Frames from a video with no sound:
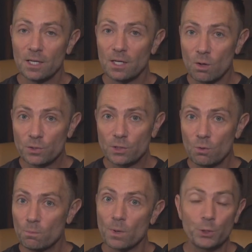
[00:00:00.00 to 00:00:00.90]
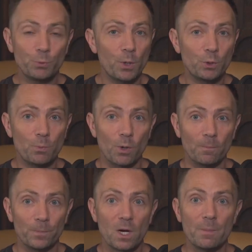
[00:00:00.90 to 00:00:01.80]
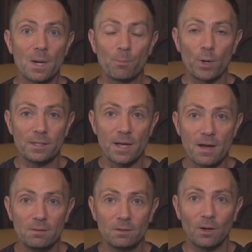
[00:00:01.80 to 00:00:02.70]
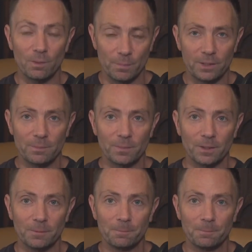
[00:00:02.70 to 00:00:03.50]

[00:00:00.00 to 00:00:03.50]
and also much, much more coming up right now on Making Money.